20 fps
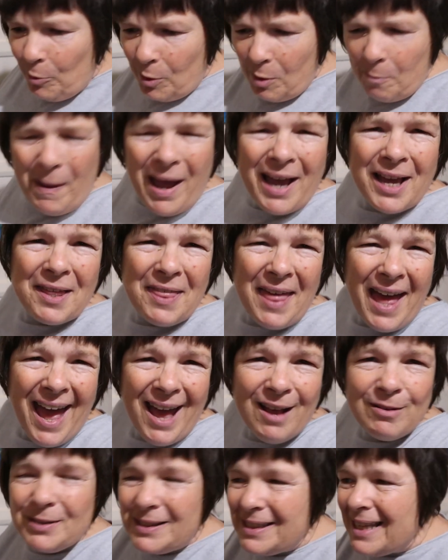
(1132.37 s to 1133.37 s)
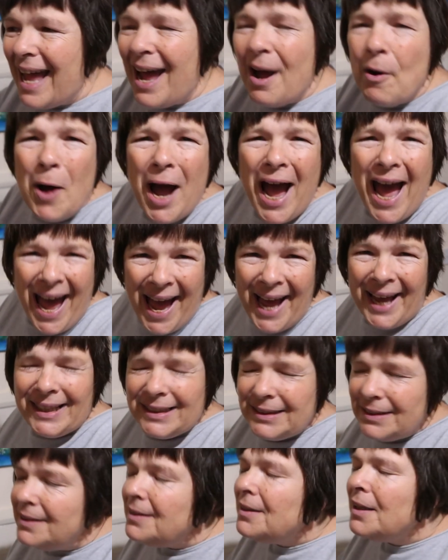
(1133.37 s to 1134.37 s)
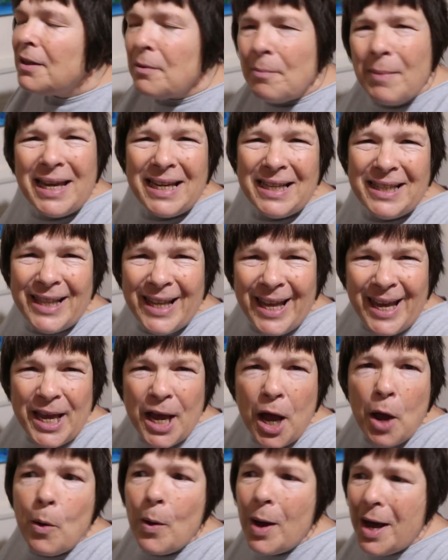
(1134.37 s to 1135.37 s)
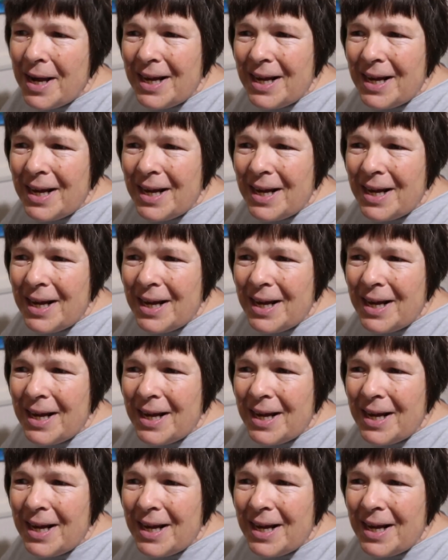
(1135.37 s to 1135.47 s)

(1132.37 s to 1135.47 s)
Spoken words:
we're back at the house now and gonna make Leo